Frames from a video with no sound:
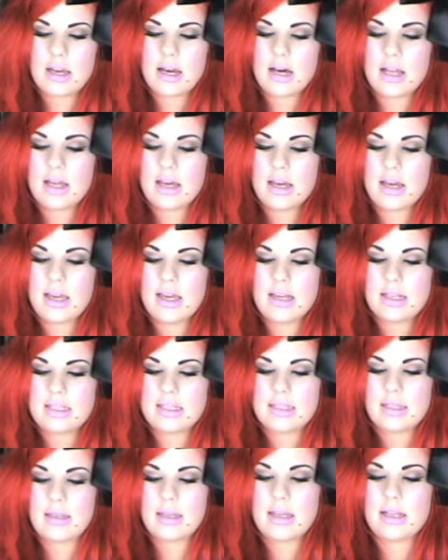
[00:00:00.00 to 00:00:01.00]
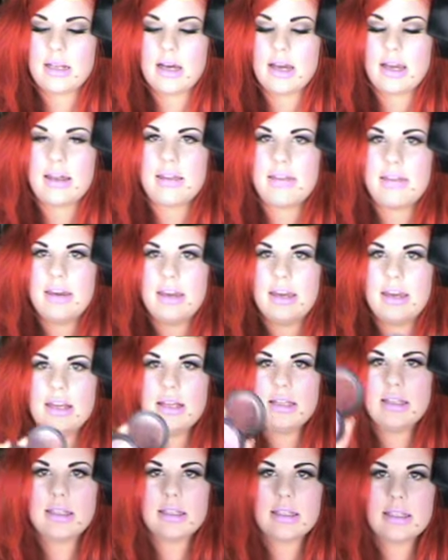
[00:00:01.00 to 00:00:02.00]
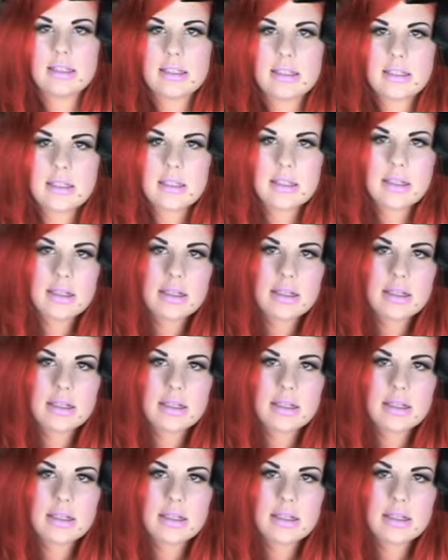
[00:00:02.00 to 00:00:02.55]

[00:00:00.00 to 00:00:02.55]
The colour is something like this.